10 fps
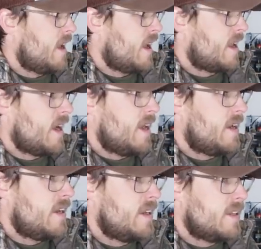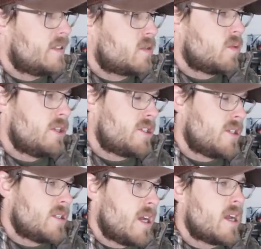I kind of switched
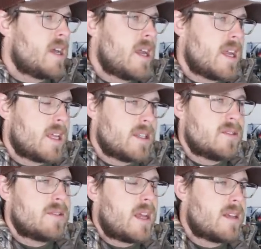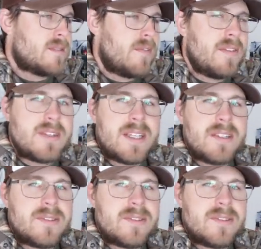to duck hunting in 2015,